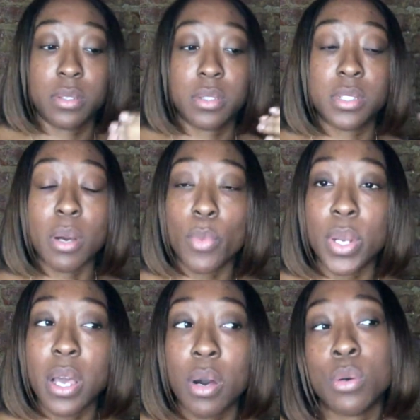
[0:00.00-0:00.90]
someone
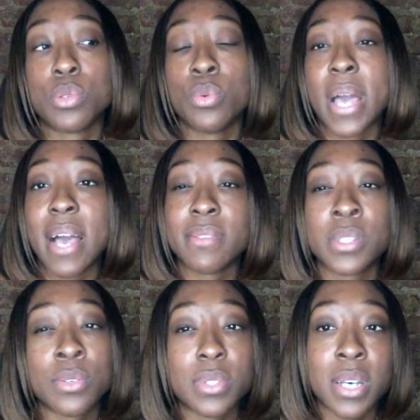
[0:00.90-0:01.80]
else who has
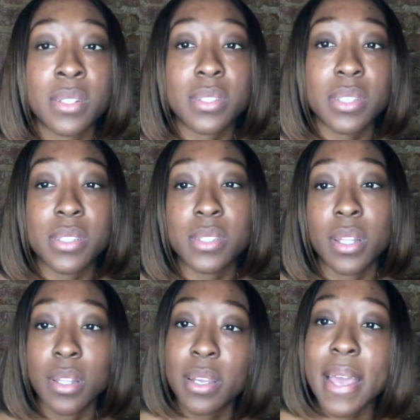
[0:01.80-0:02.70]
sickle cell disease to
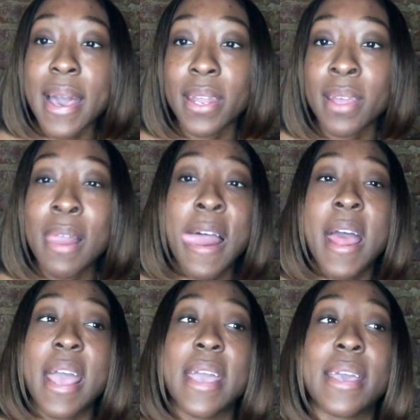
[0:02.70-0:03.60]
look at it
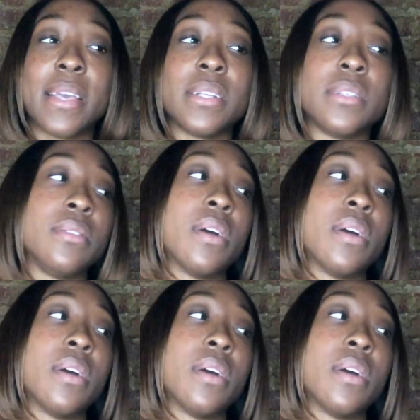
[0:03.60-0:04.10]
and